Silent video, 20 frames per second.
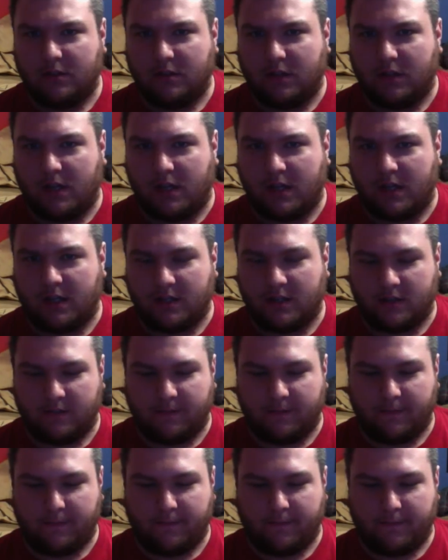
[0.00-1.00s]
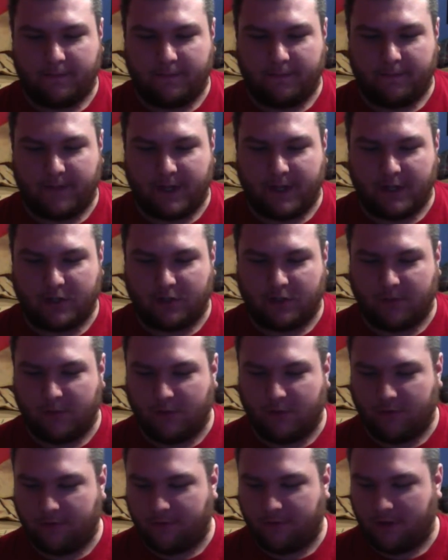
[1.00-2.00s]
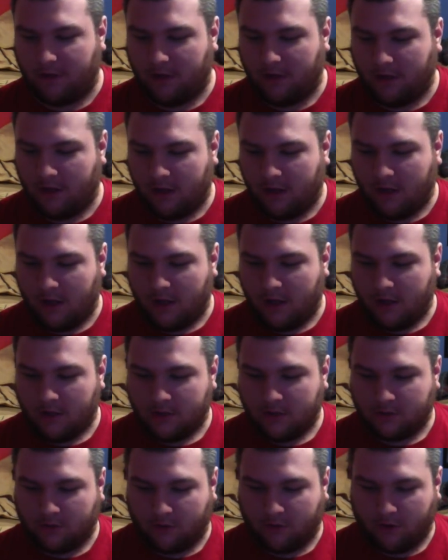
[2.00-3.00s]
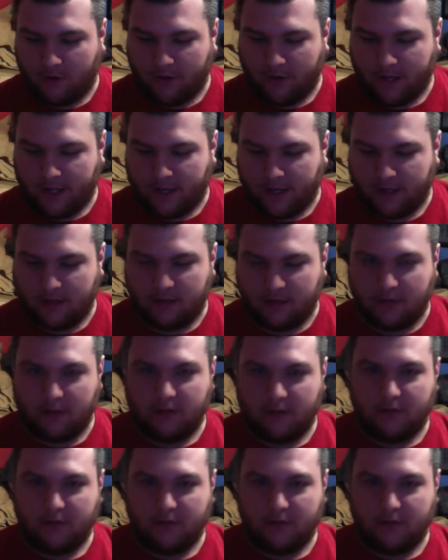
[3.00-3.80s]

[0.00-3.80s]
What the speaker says: finisher move. So we'll go ahead and